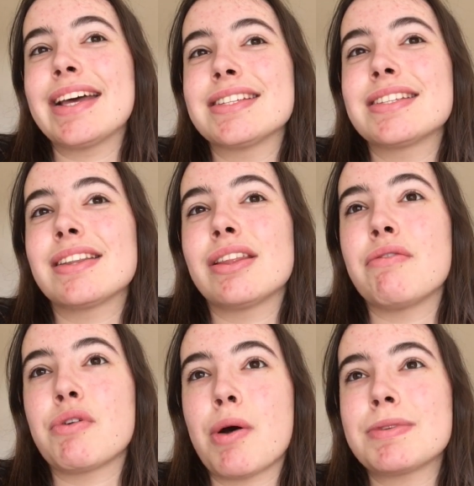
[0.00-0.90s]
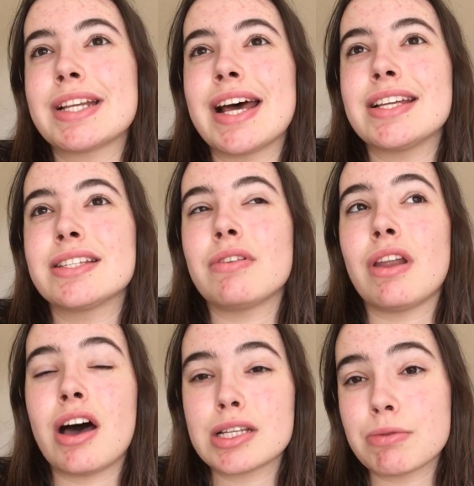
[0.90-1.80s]
is The View Upstairs
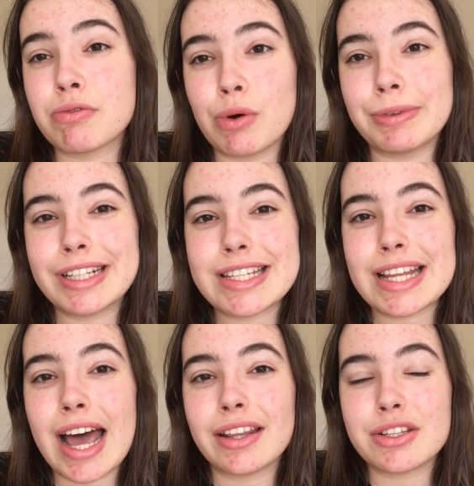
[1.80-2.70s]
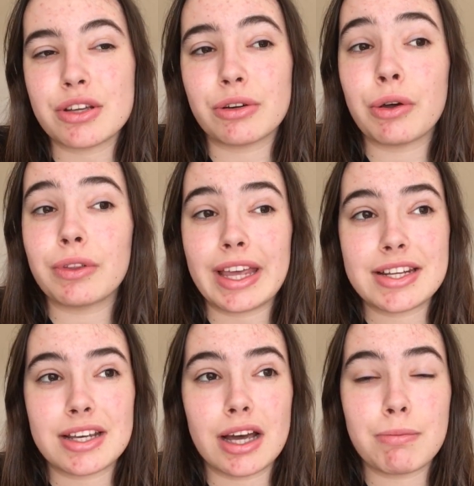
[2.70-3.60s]
last performance at the Soho
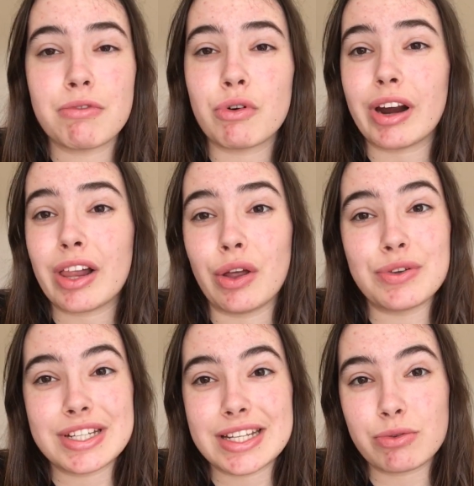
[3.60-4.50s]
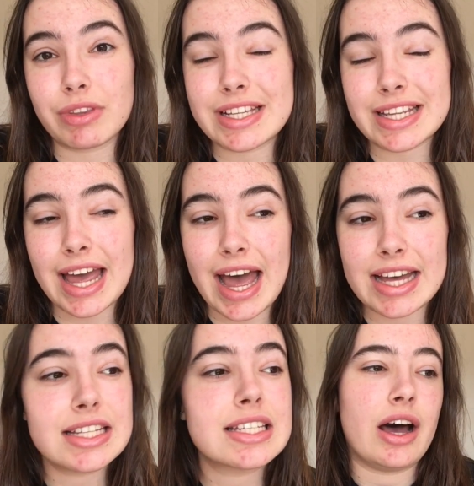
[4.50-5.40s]
Theatre before it closes with this
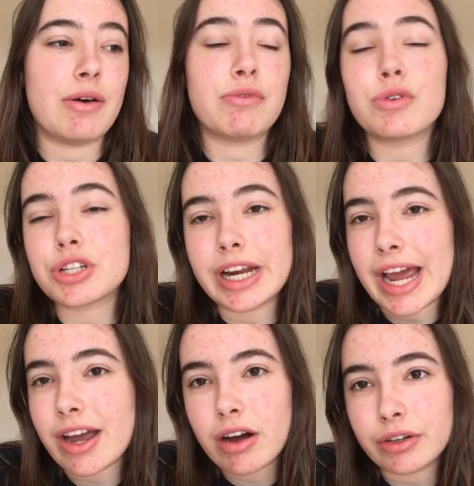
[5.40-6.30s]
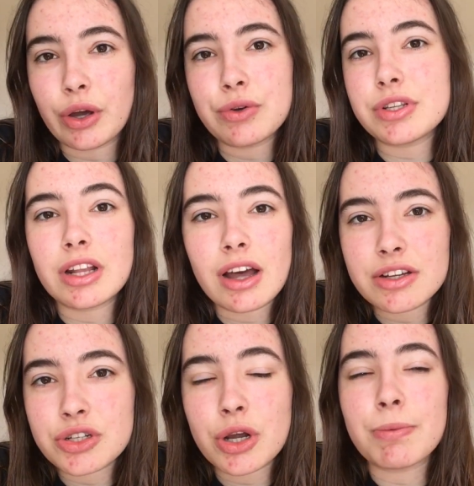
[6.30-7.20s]
cast. Uh, unfortunately I can't go to the
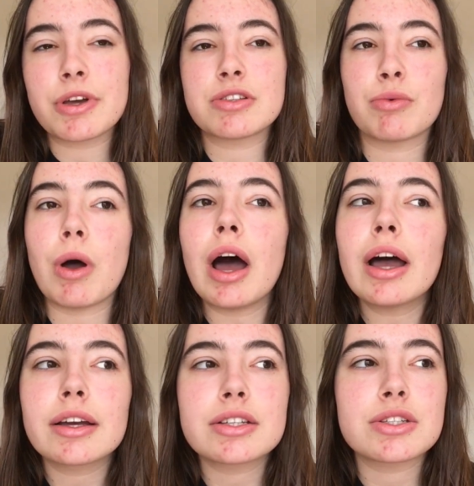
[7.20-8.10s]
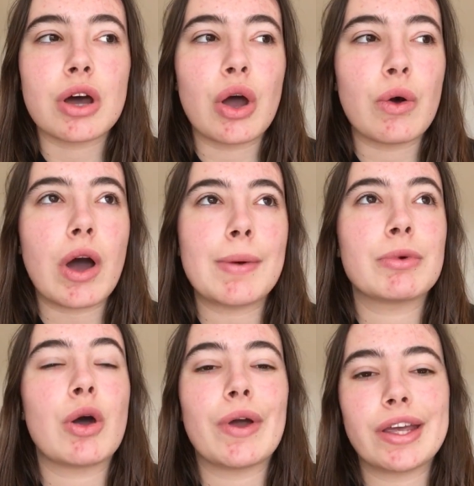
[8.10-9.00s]
last show because of work so
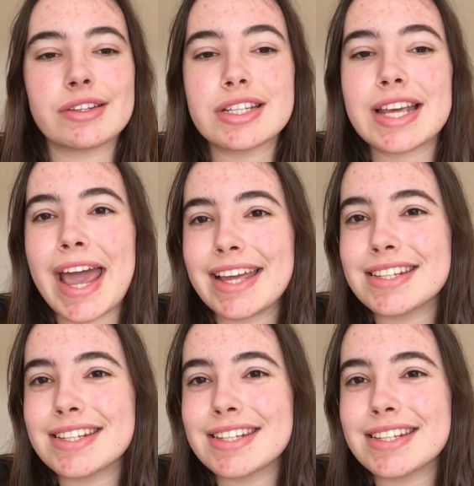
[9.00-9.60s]
I'm going today